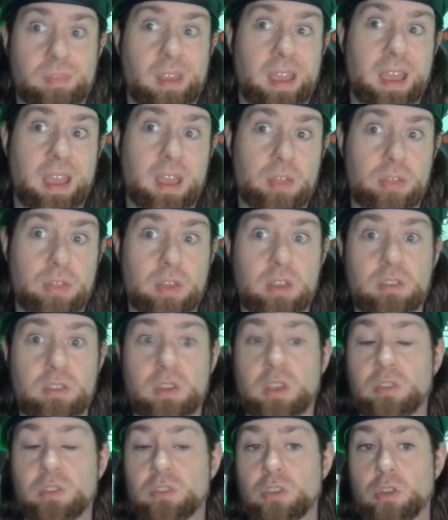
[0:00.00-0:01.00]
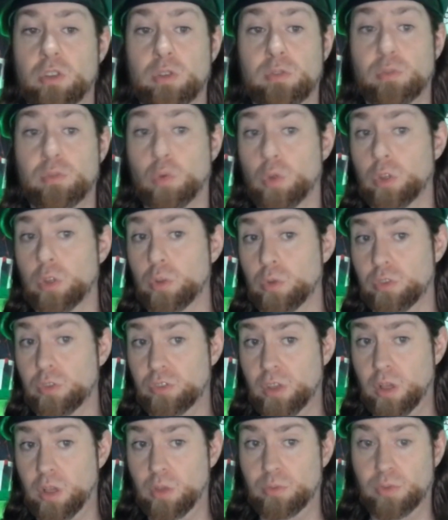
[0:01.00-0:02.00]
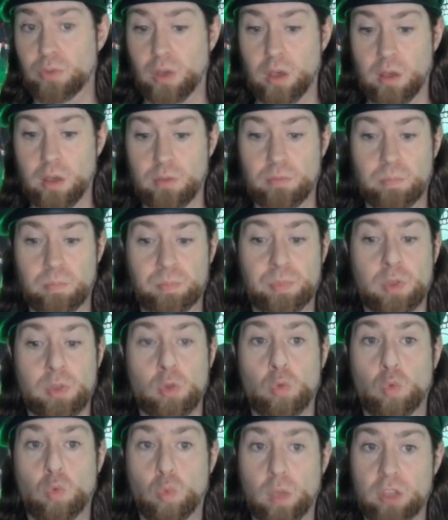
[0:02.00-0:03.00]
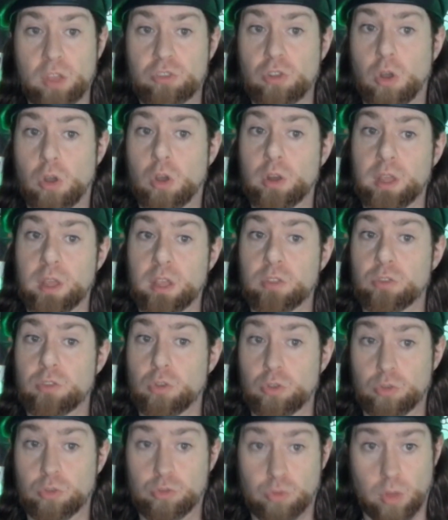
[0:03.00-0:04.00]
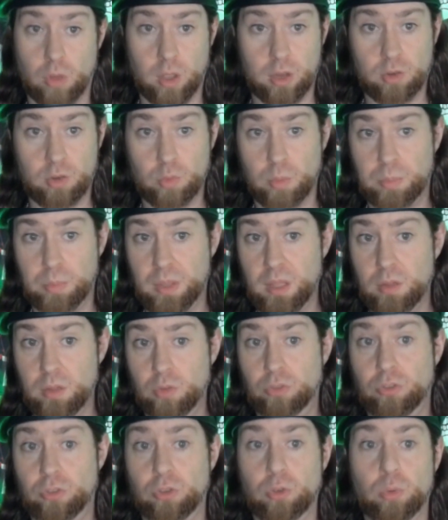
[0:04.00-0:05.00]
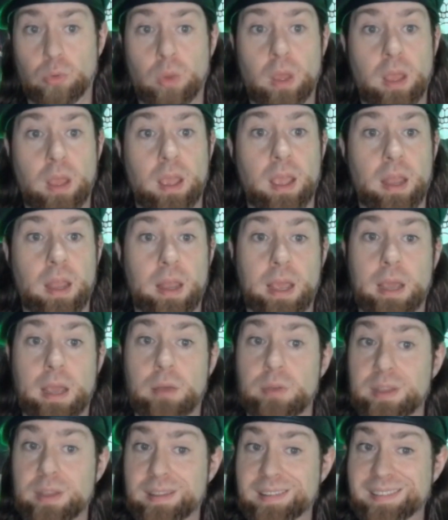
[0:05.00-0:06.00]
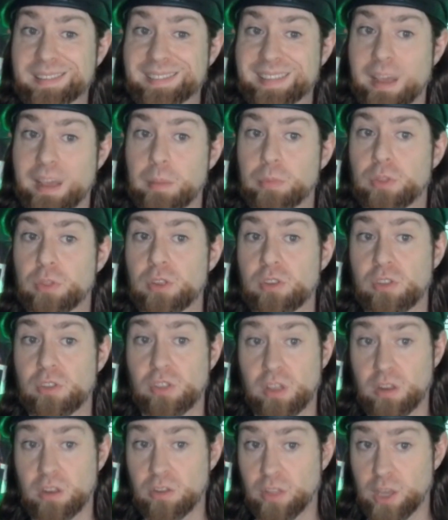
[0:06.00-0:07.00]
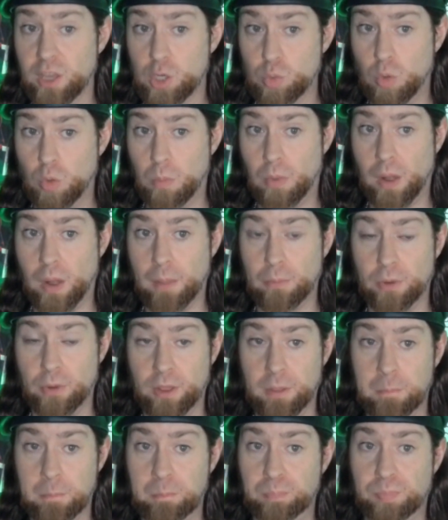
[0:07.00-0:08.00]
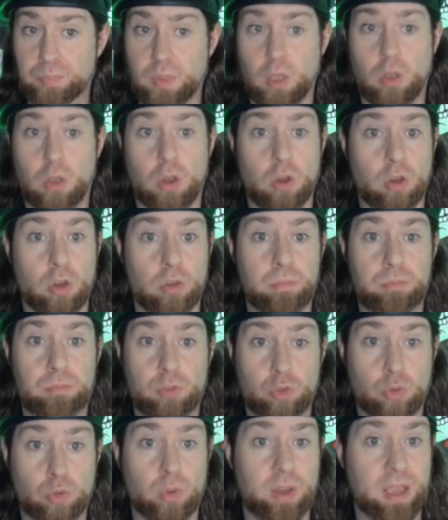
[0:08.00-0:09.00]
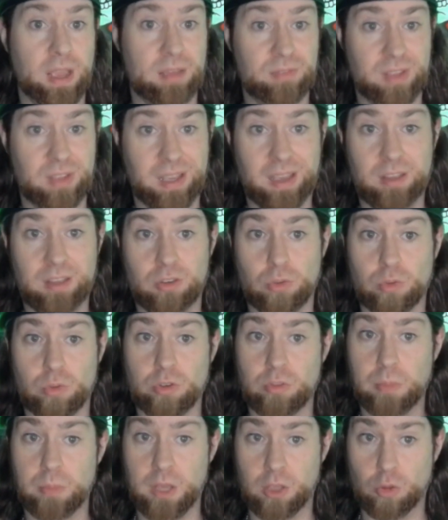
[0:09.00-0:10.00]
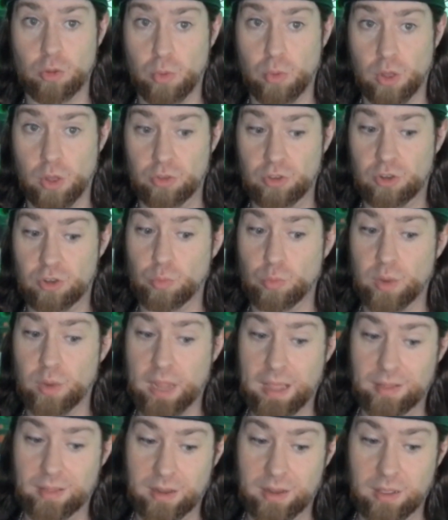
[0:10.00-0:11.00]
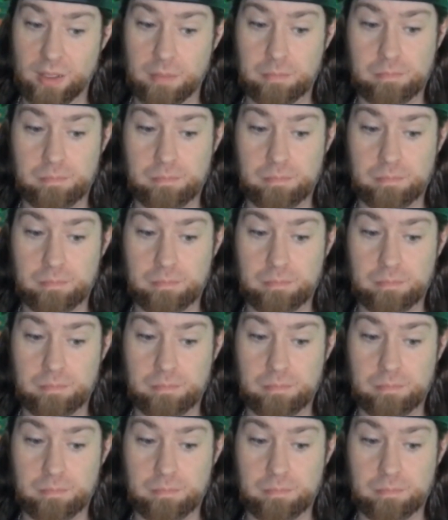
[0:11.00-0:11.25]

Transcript: a thing to consider for yourself of which audience are you trying to appeal to, and how in-depth into the intellectual property are you going to have to get in order to make your project a reality.